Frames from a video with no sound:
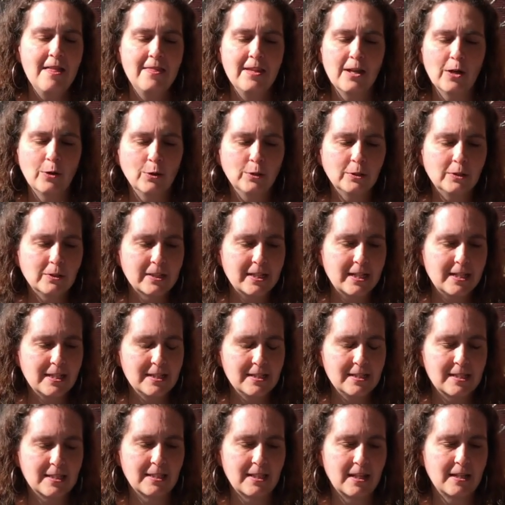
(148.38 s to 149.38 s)
The older
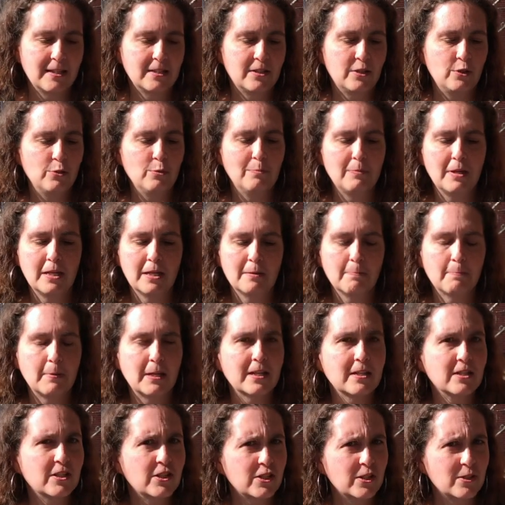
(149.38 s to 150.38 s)
kids like to make
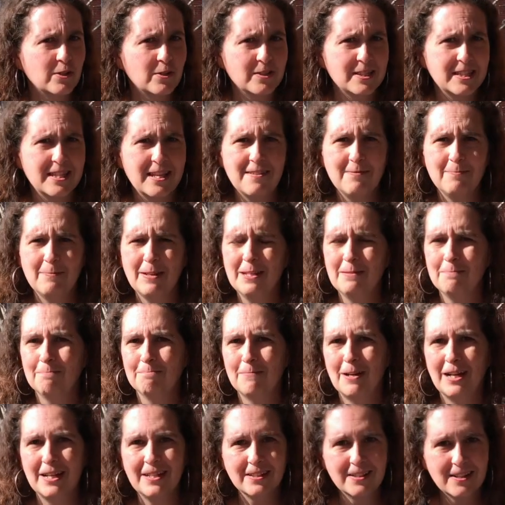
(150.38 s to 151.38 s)
pictures. They've made
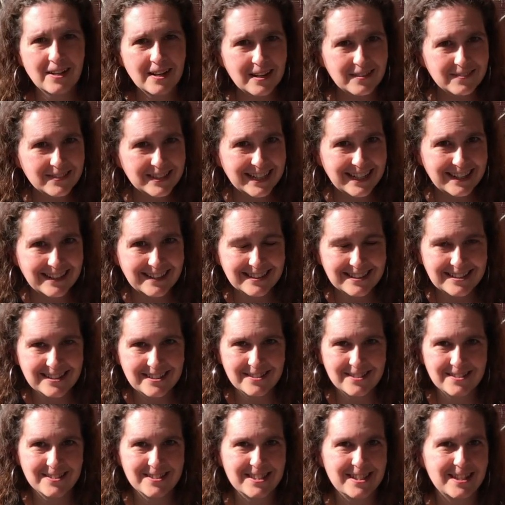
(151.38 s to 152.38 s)
Minecraft
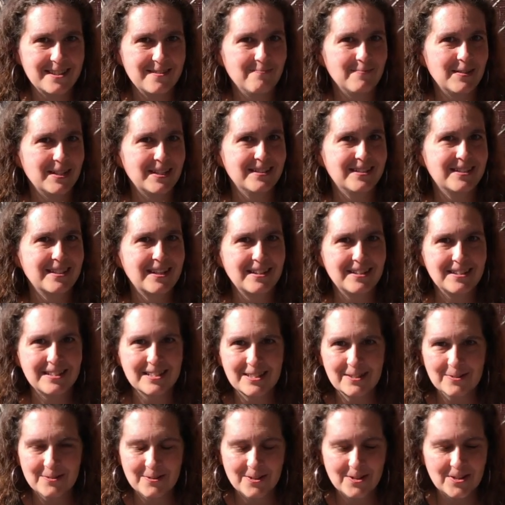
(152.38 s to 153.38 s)
characters, they've made
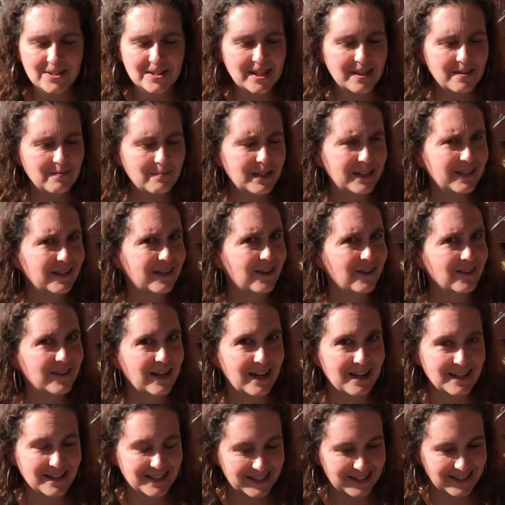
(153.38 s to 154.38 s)
dinosaurs, they made all
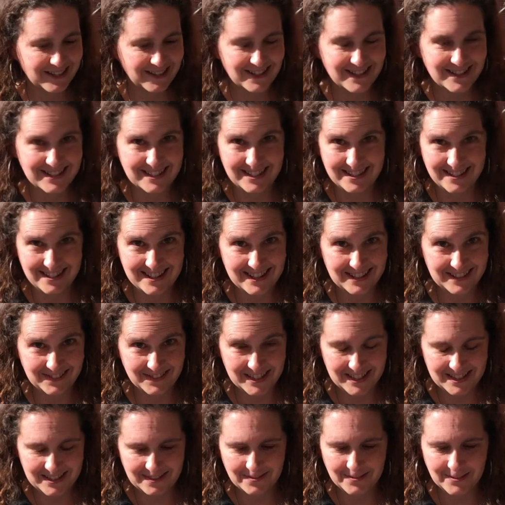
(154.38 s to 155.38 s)
kinds of crazy creative
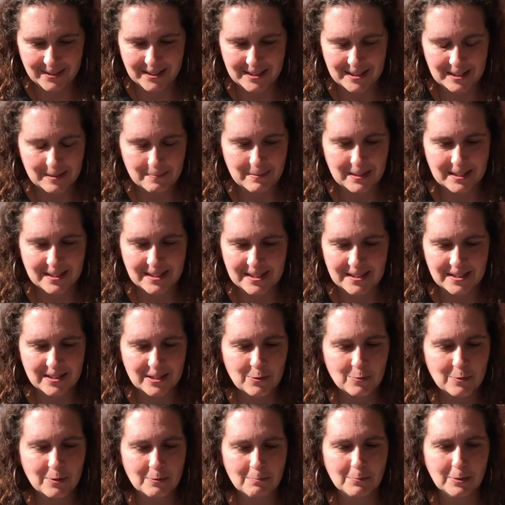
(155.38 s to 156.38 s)
stuff with these pieces.
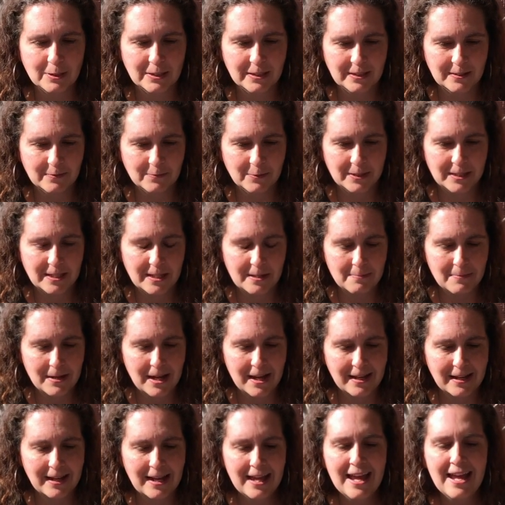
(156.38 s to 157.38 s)
You wouldn't believe what they
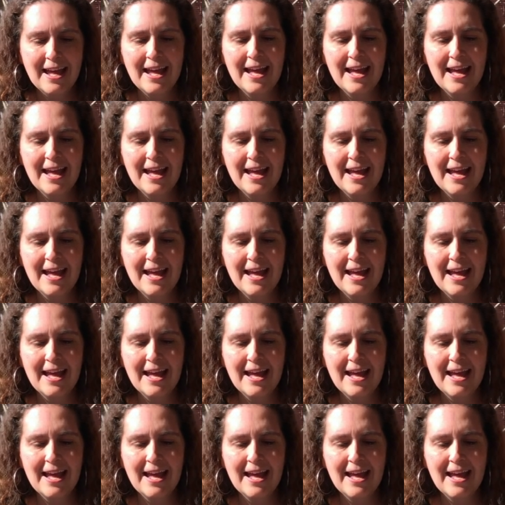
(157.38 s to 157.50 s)
make.